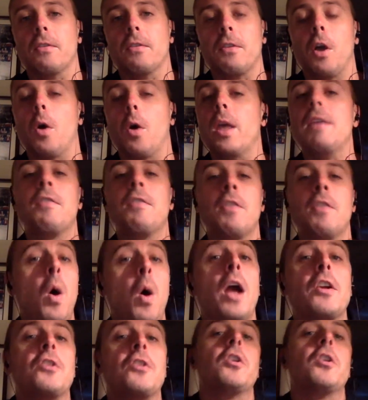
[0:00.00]
So even though
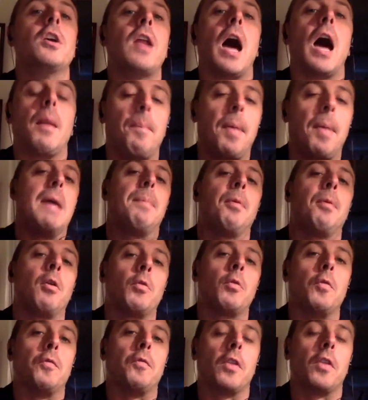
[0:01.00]
I should, on paper,
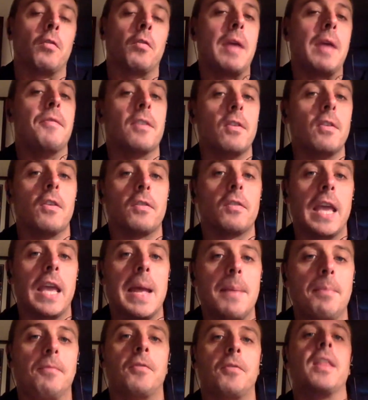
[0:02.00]
root for the Ravens in this
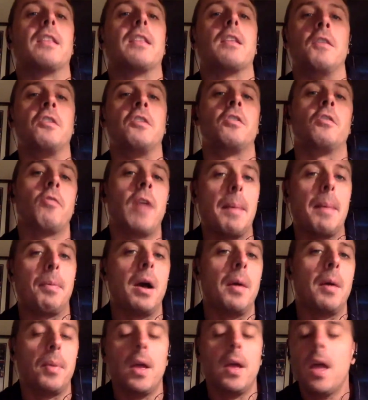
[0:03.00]
game for the division
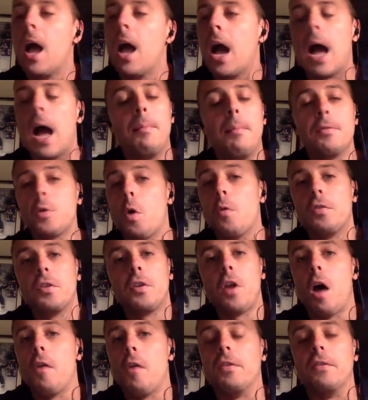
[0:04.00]
wrap-up, I'm just going for the
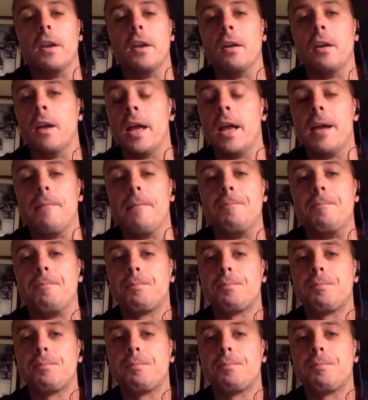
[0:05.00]
Dolphins here. I am.